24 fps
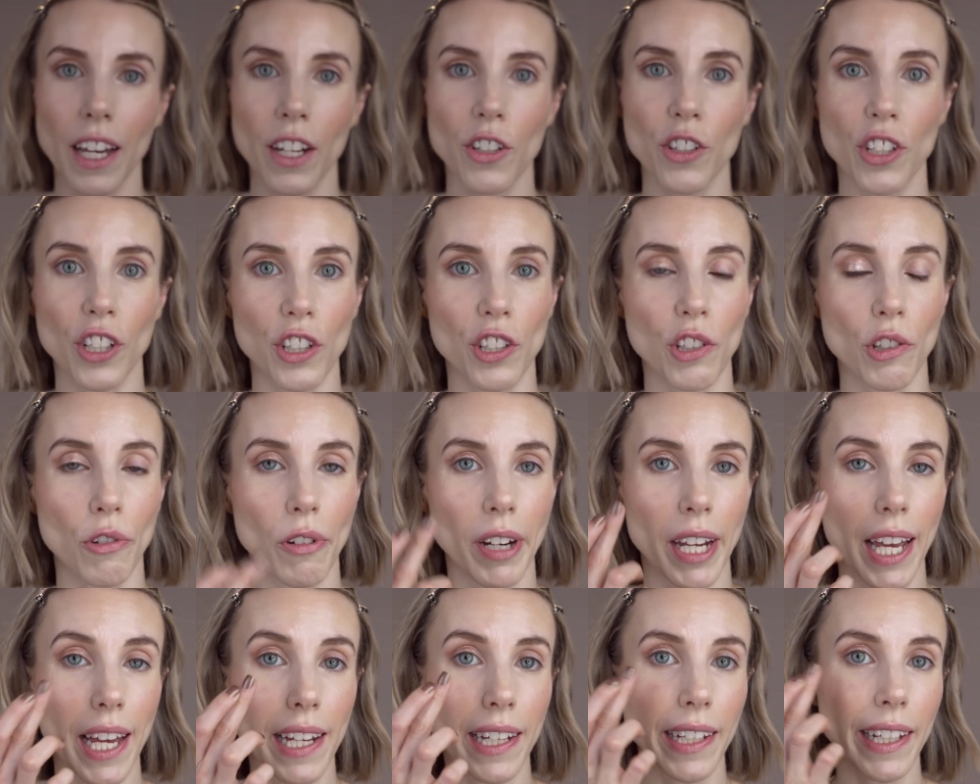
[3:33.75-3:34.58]
just to
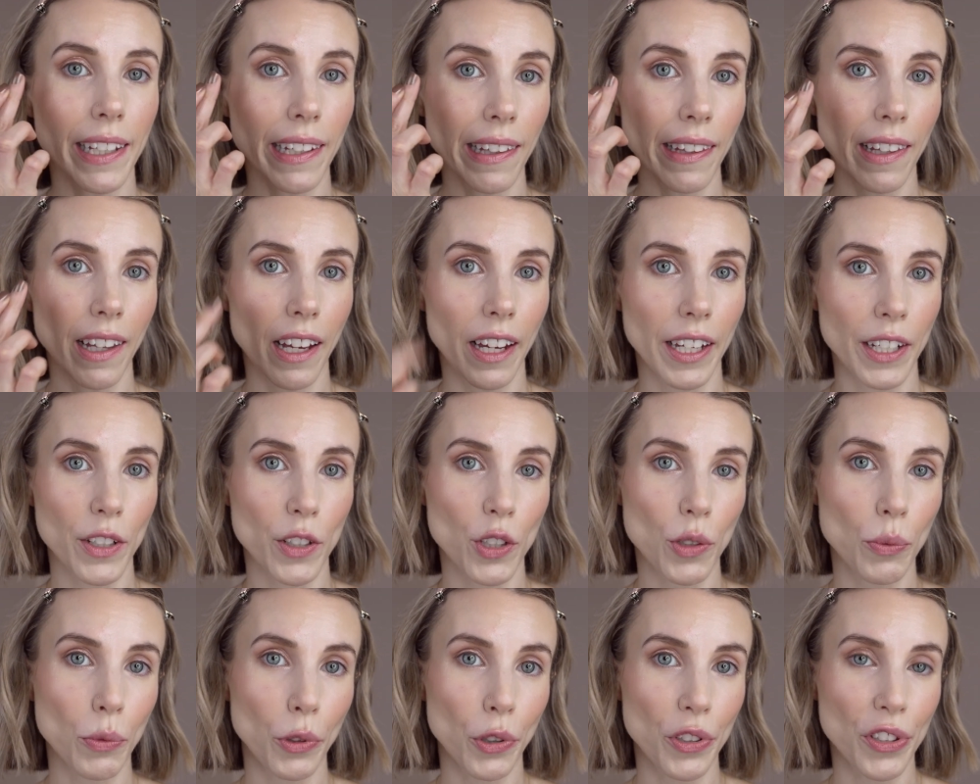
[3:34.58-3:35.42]
create a little line
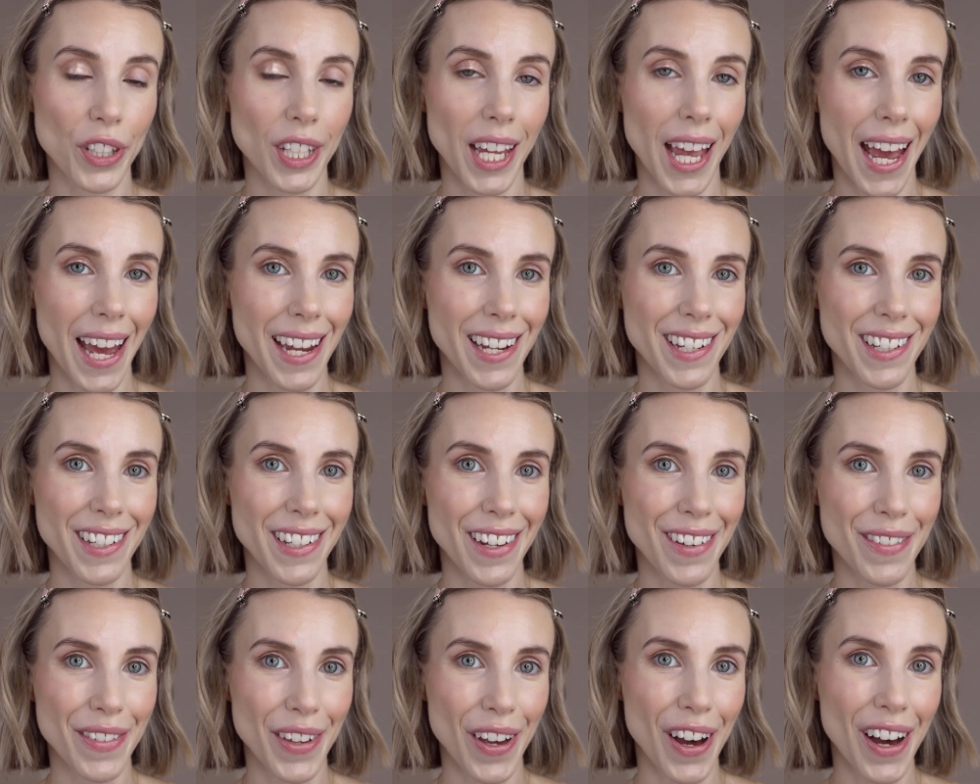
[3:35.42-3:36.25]
towards the end of the